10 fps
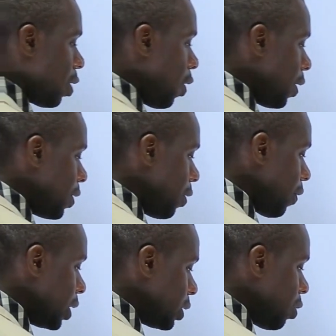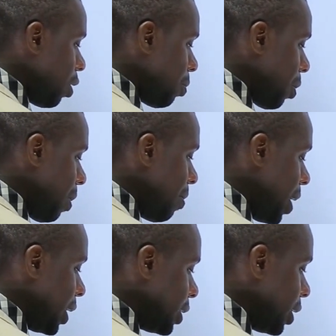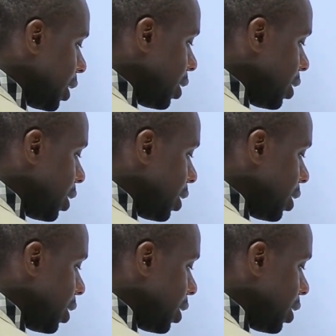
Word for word: we call theoretical probability.